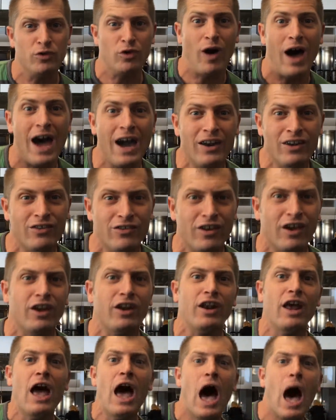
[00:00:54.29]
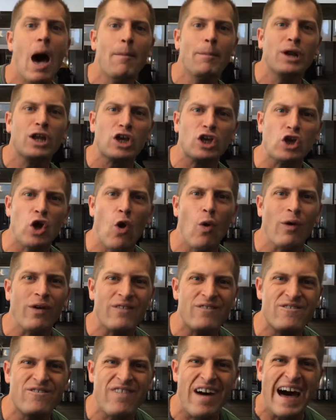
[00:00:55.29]
So I decided I'm going to go
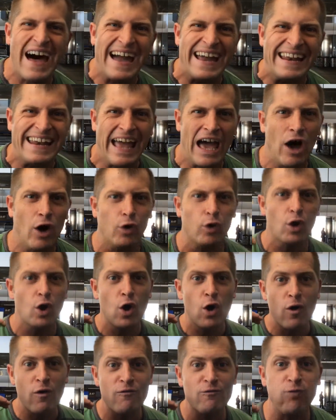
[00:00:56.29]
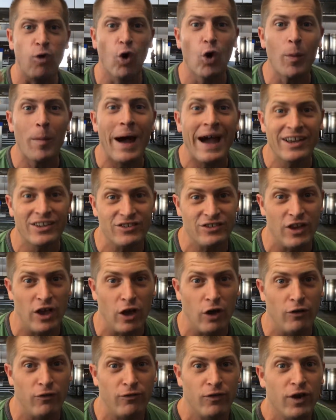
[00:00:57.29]
and find out for
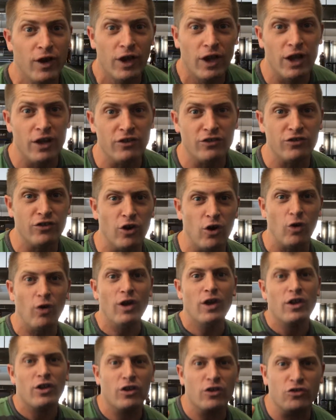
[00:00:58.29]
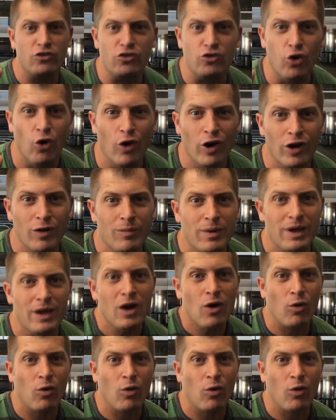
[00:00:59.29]
myself. And so join me.